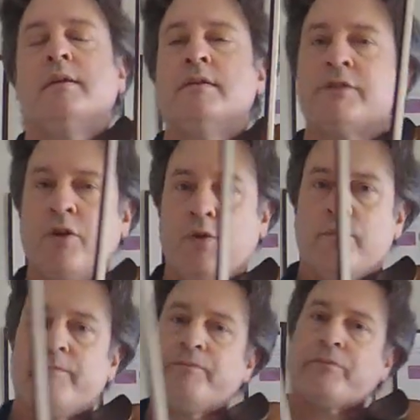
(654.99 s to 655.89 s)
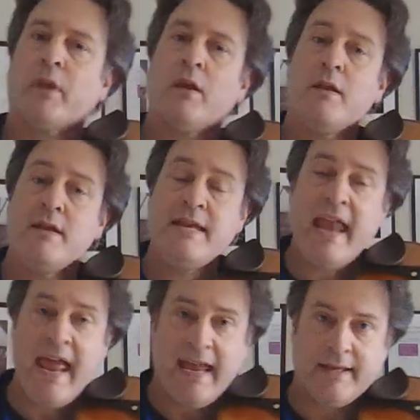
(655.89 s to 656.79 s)
So,
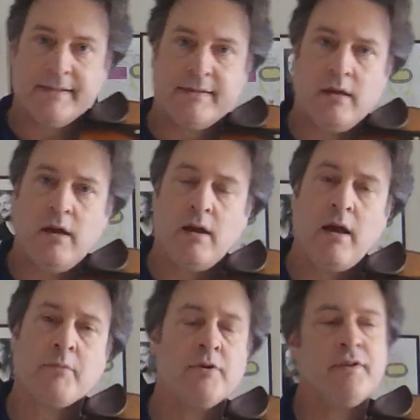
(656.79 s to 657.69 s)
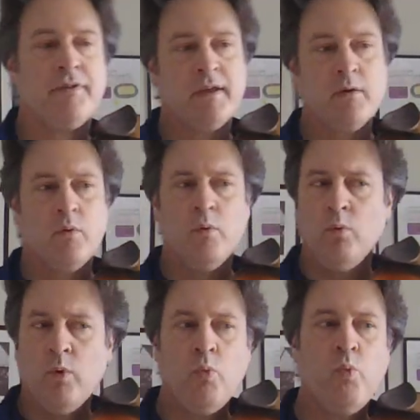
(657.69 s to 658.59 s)
next, I'm going to think,
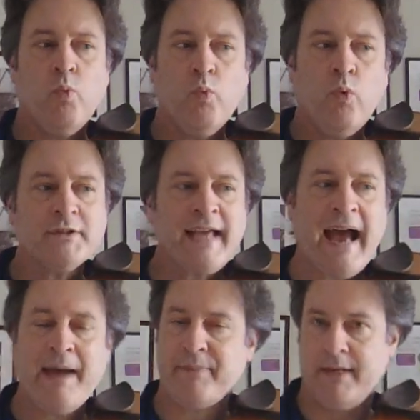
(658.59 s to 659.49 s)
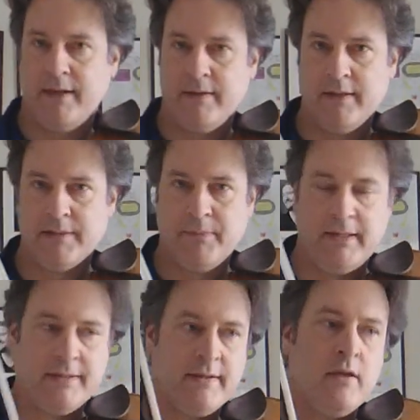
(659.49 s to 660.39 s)
well, what's happening in this
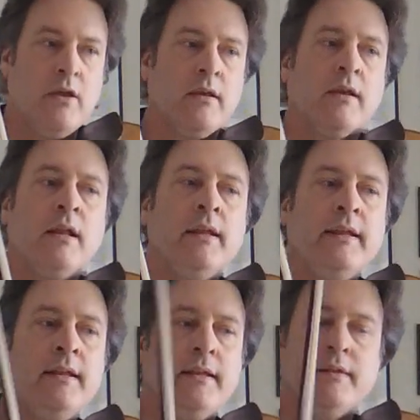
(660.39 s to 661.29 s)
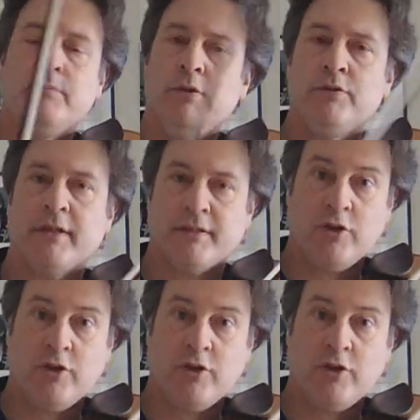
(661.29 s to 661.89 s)
piece? Clearly, the music's